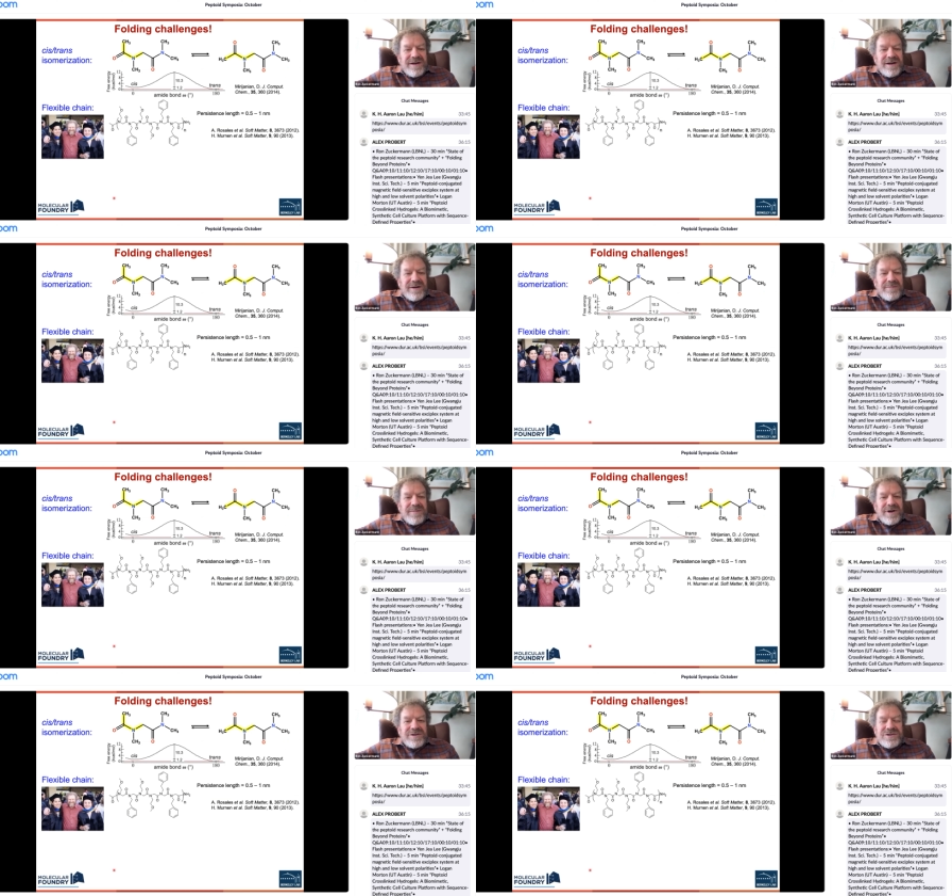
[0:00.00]

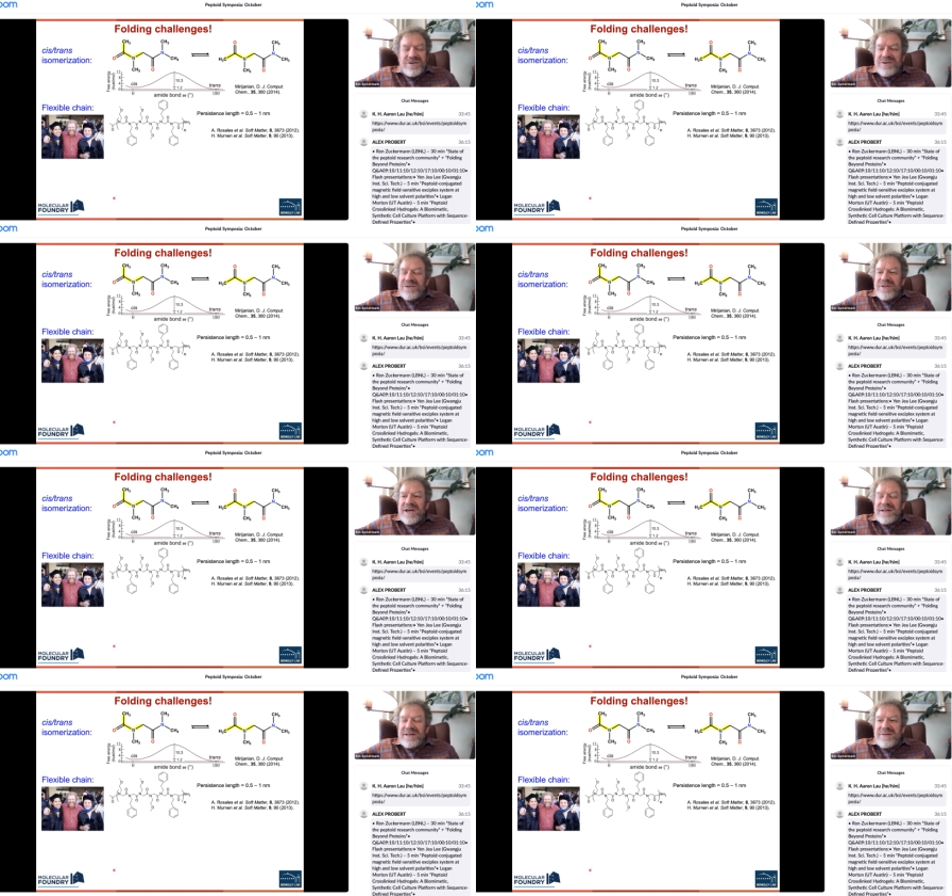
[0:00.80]
Um, I'll show you
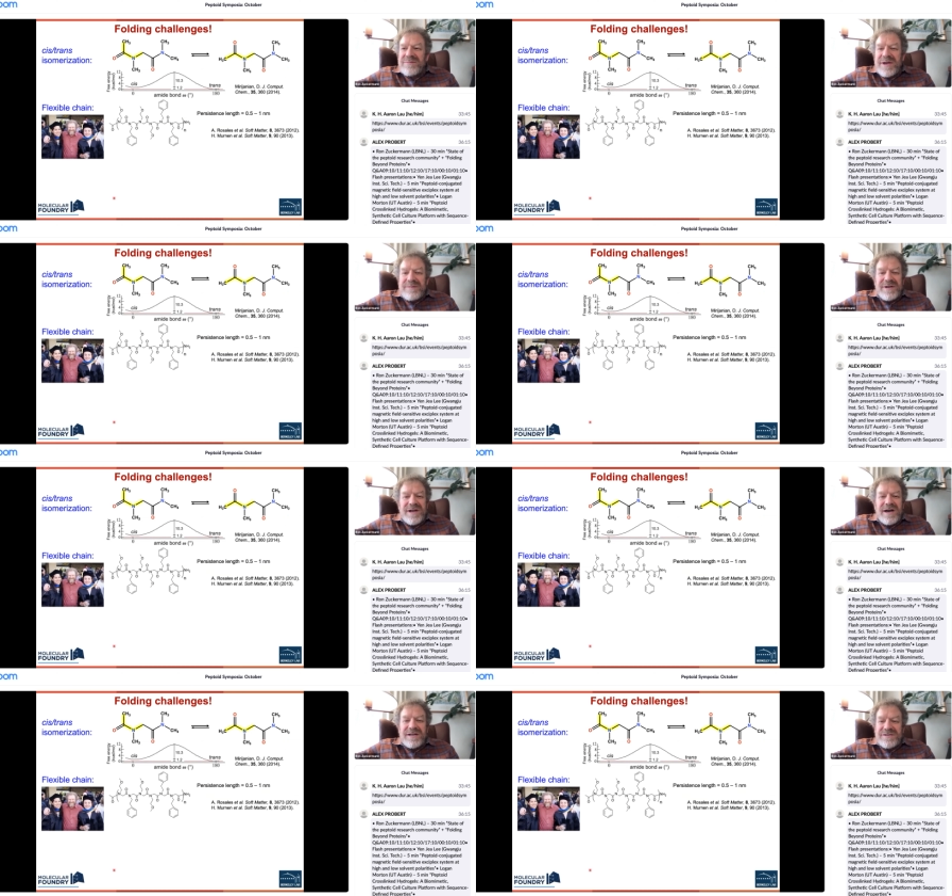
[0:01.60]
that they're maybe
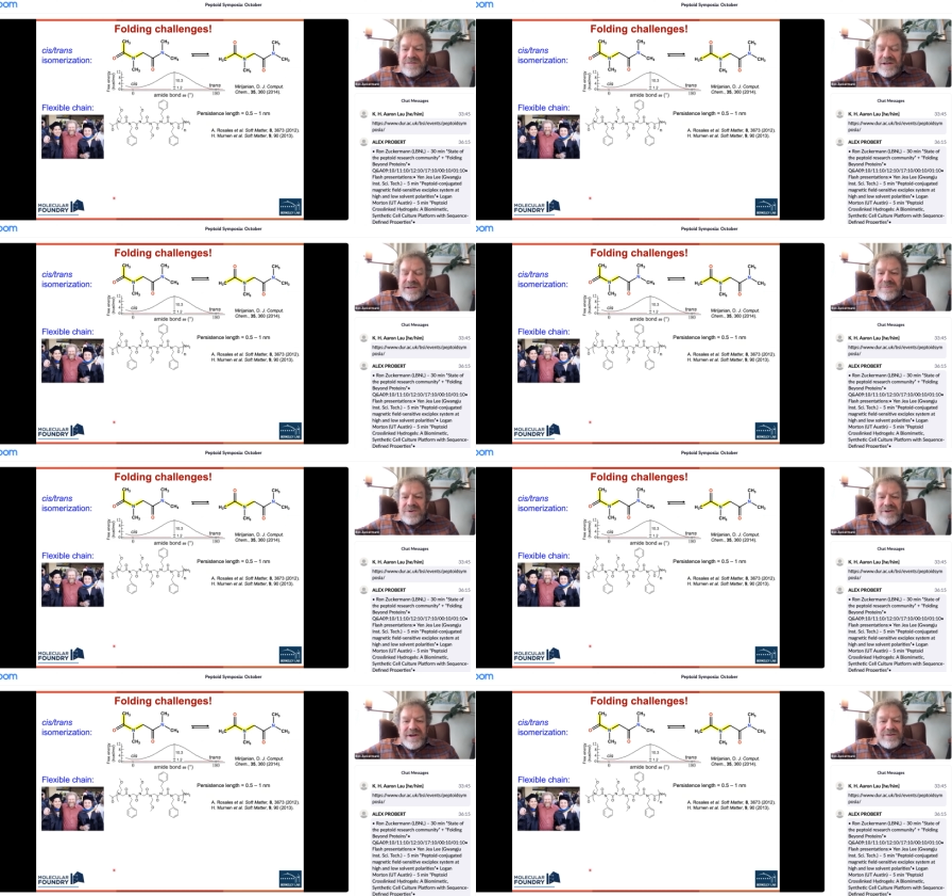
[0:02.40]
not as
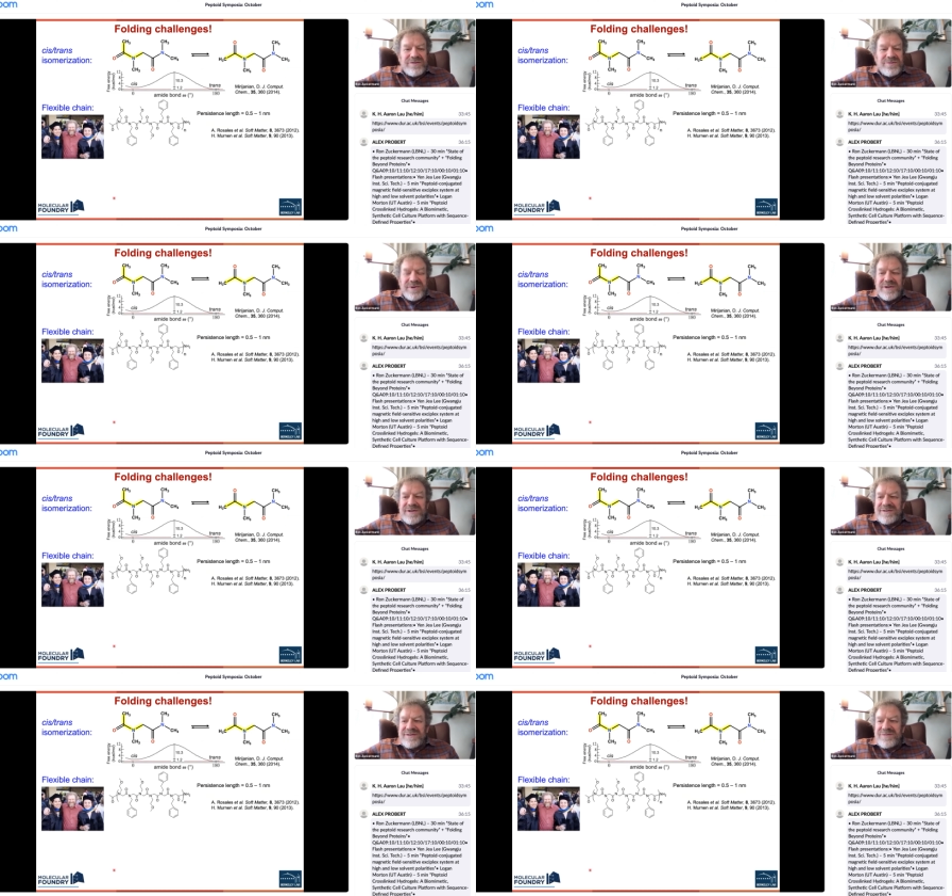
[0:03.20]
flexible as
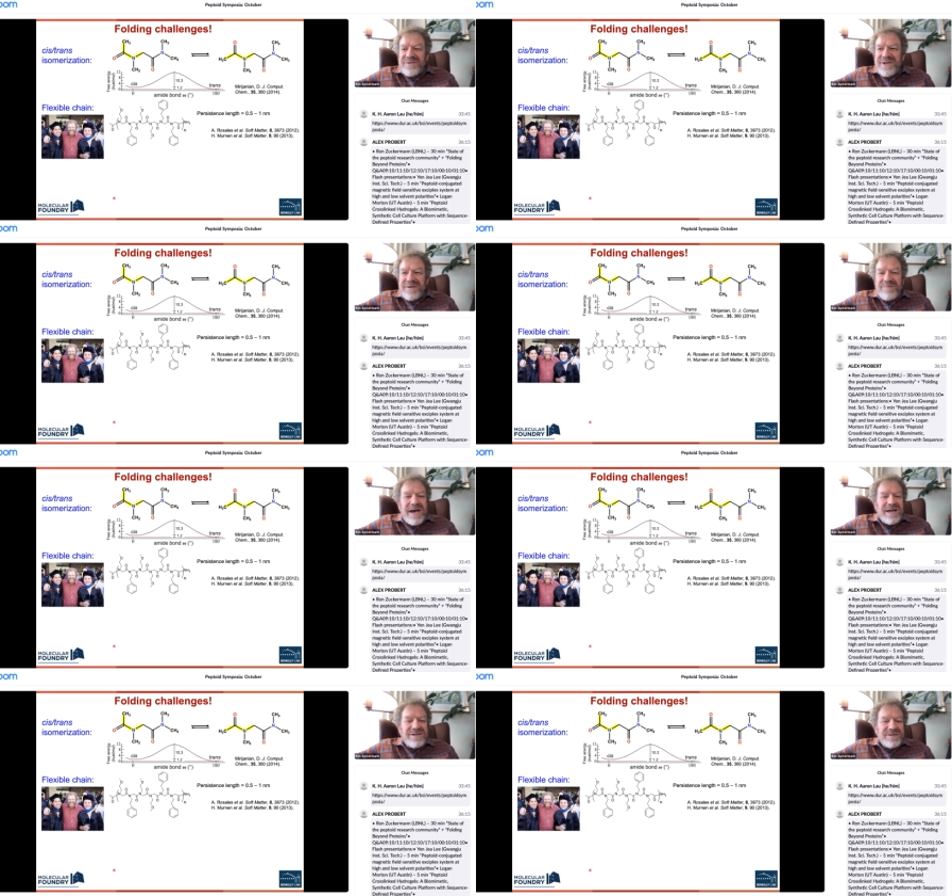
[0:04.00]
we, we
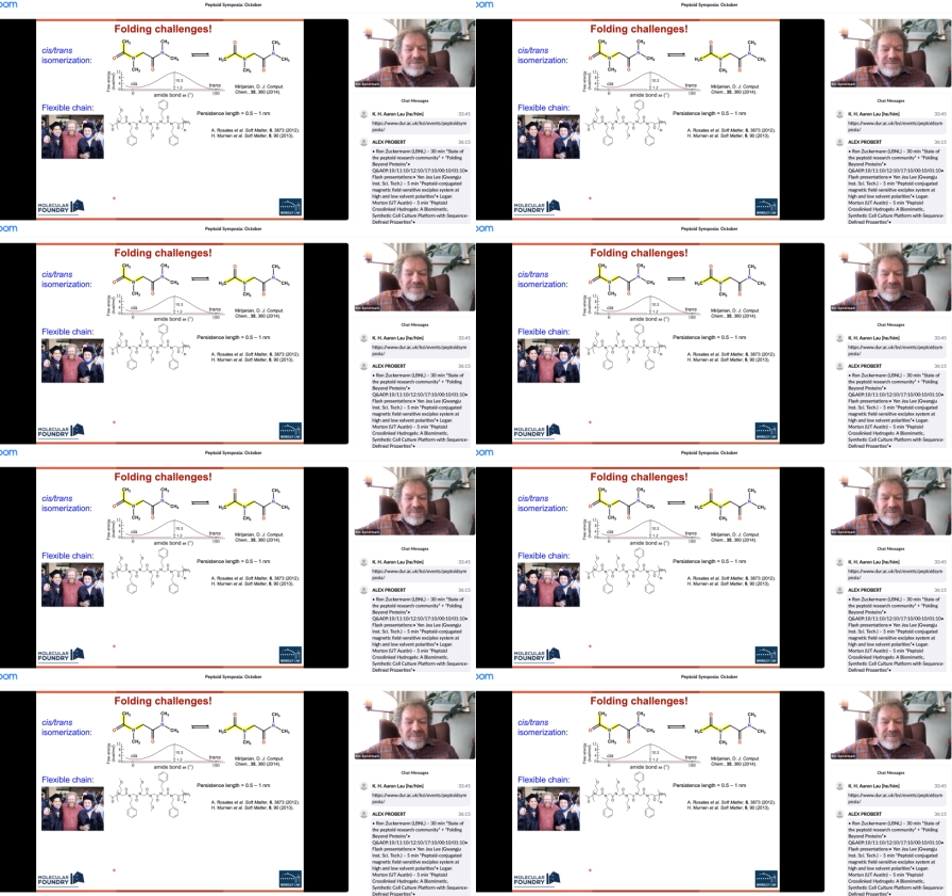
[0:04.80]
imagine.